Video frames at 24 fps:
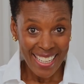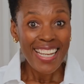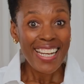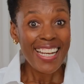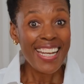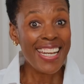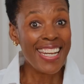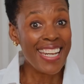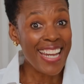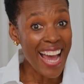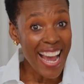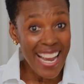
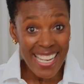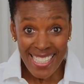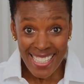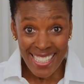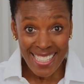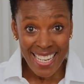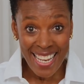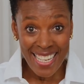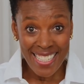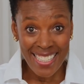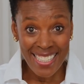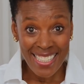
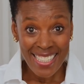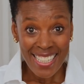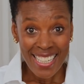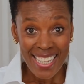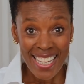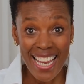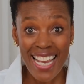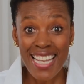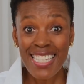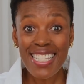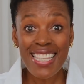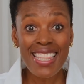Niceness
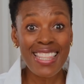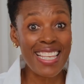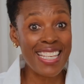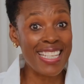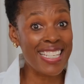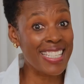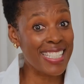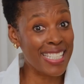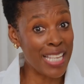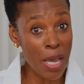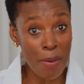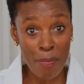isn't the
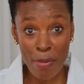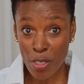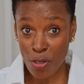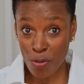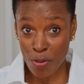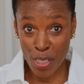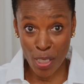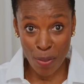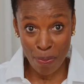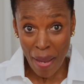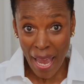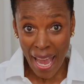same as
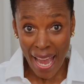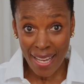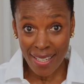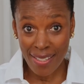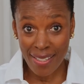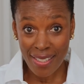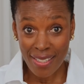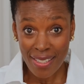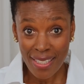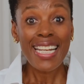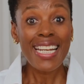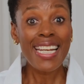respect.